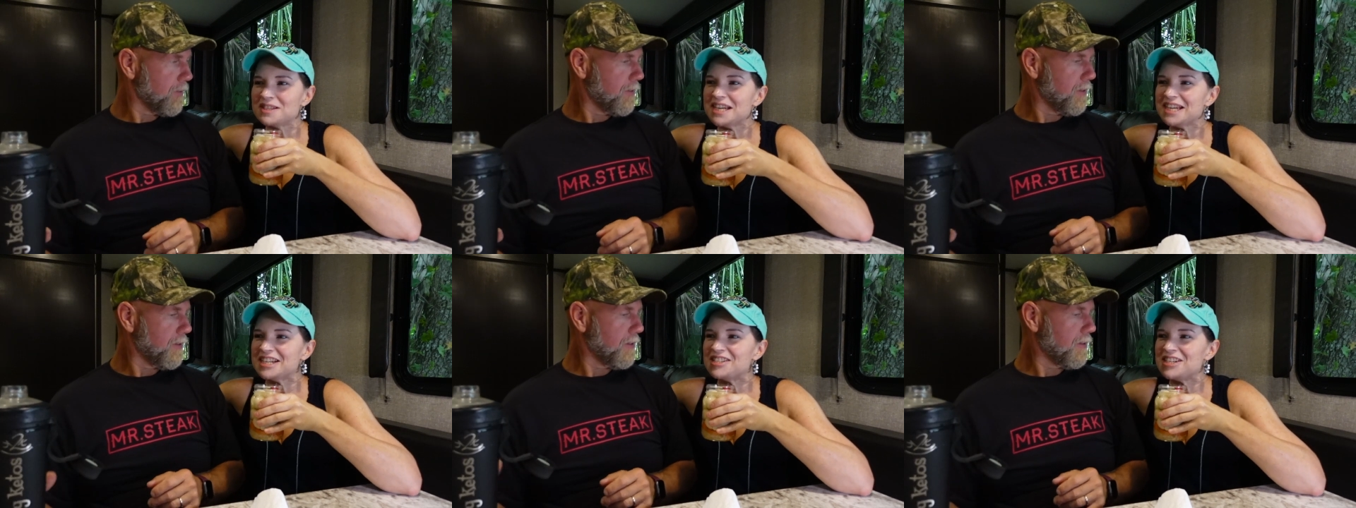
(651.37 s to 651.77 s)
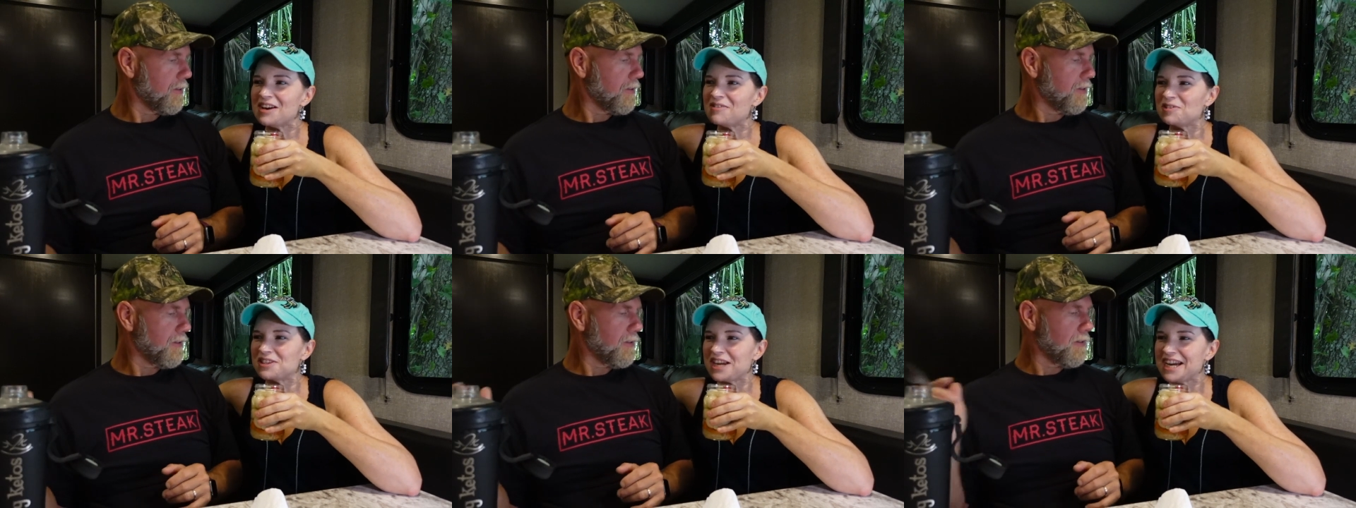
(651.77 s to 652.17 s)
Speaker 1: like a
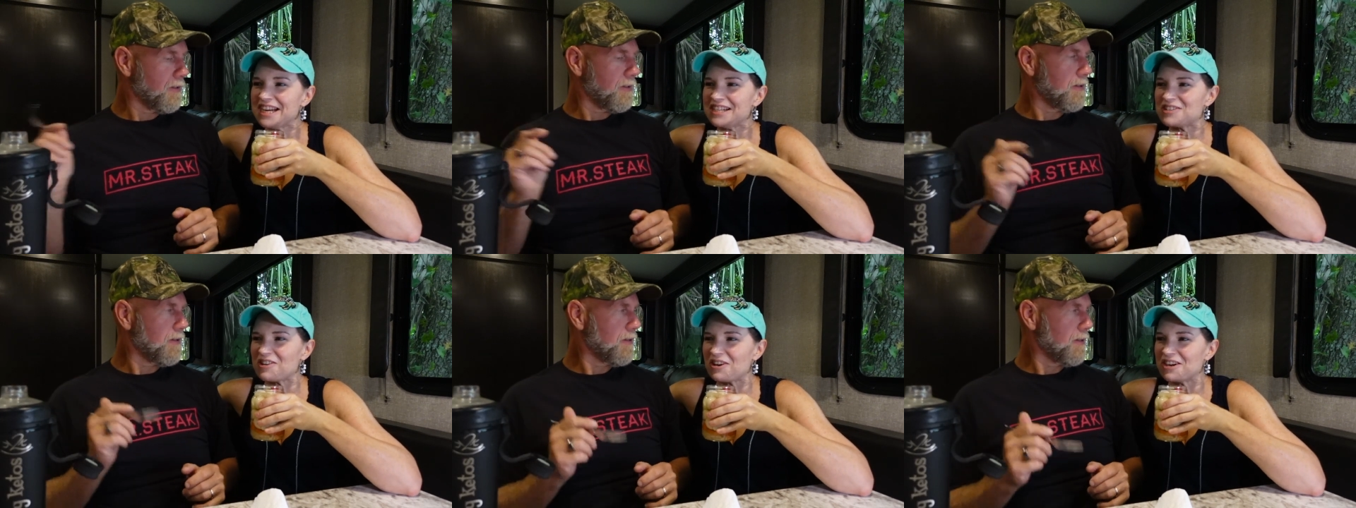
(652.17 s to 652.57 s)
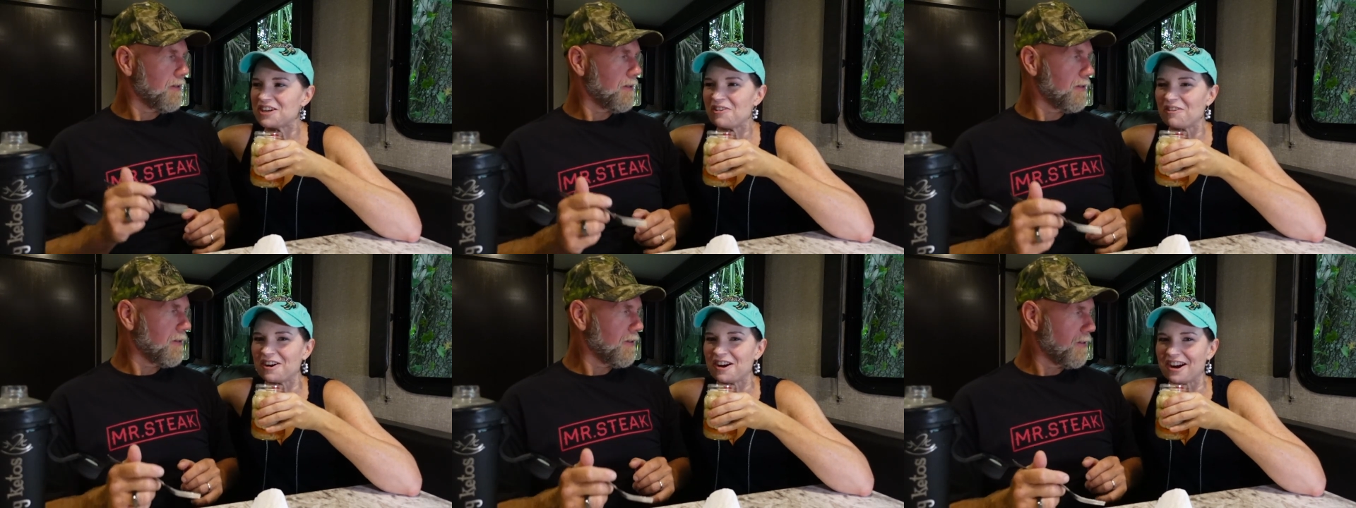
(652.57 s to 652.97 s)
deviled egg is already
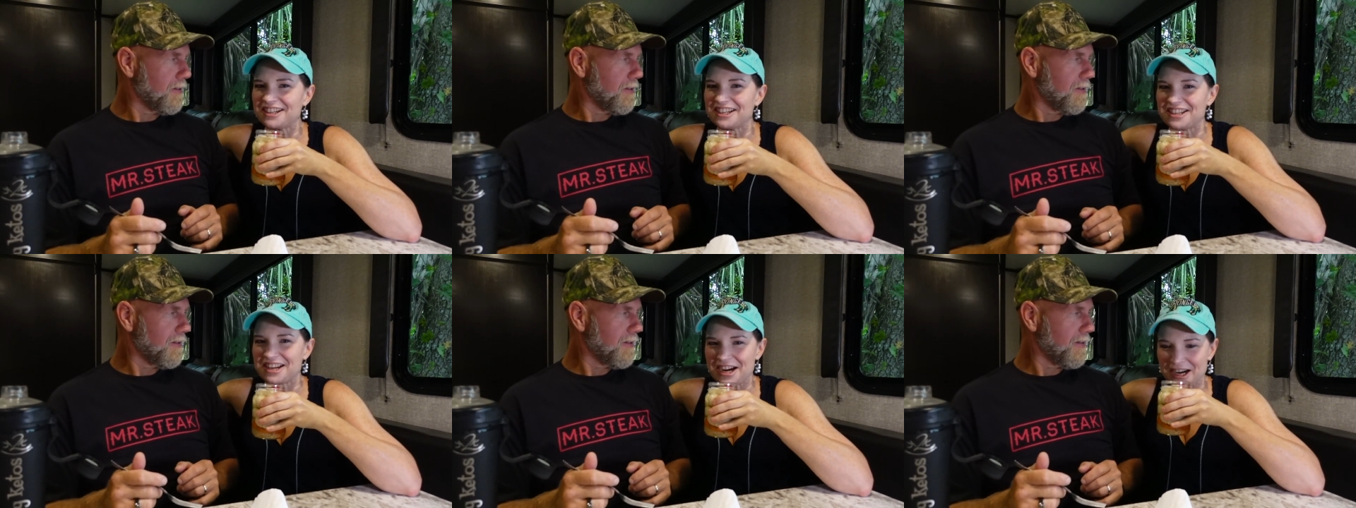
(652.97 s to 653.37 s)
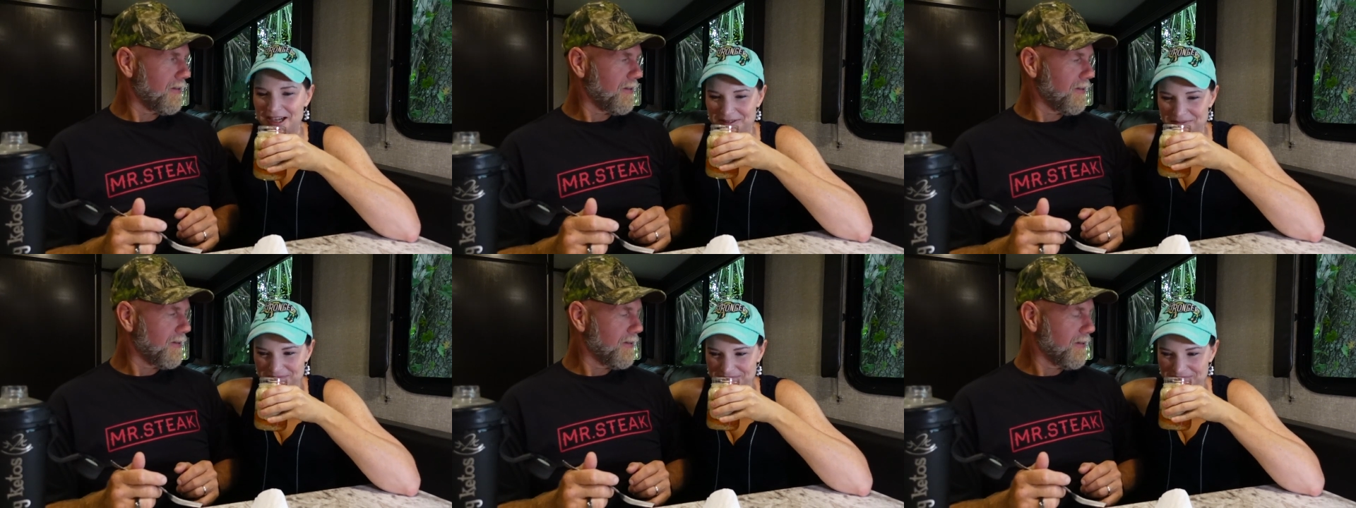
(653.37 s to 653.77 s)
going on in
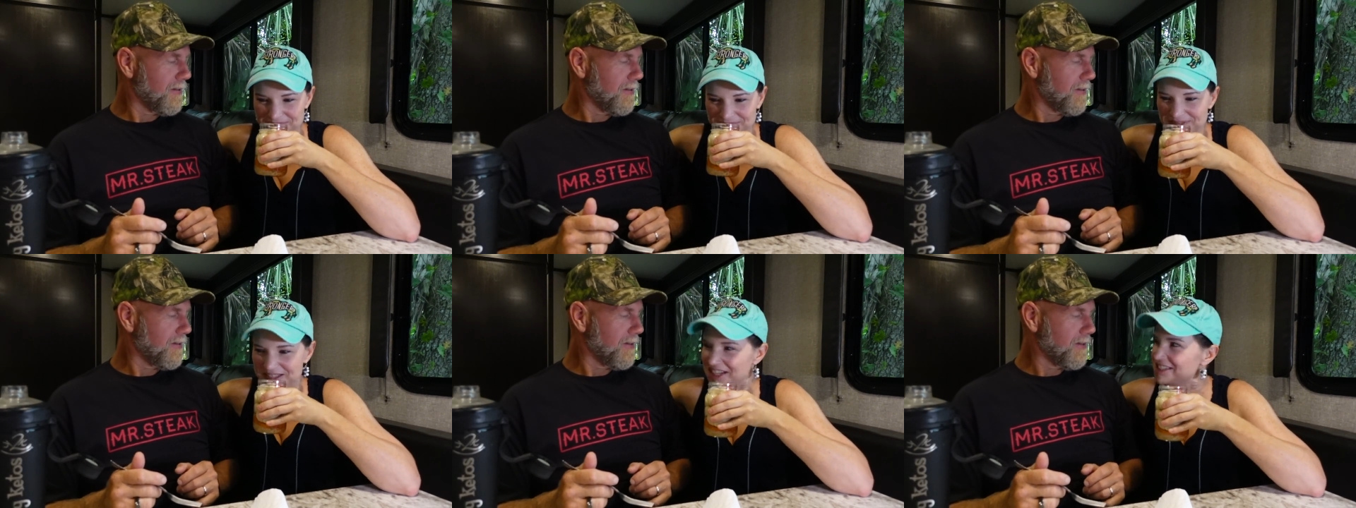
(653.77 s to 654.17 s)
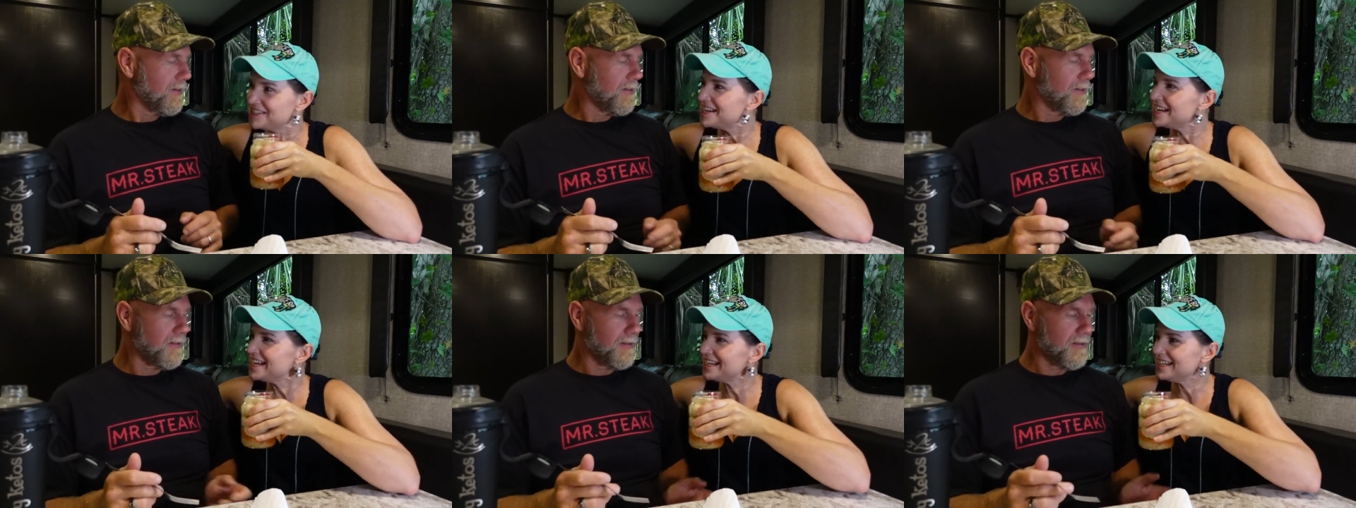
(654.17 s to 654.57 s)
there, doesn't
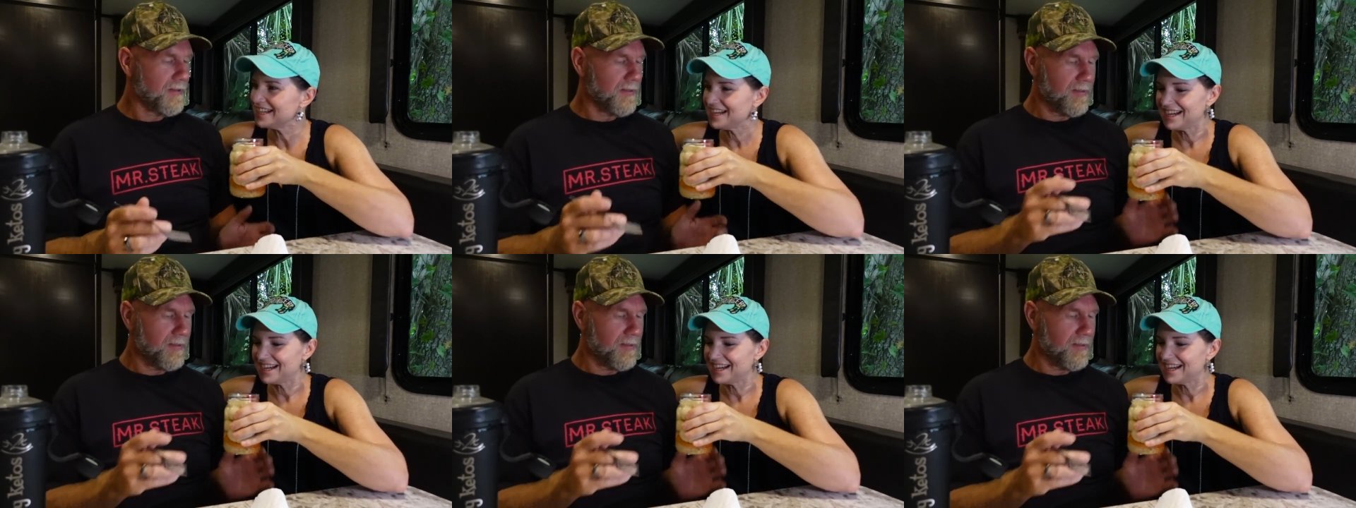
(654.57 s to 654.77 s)
it?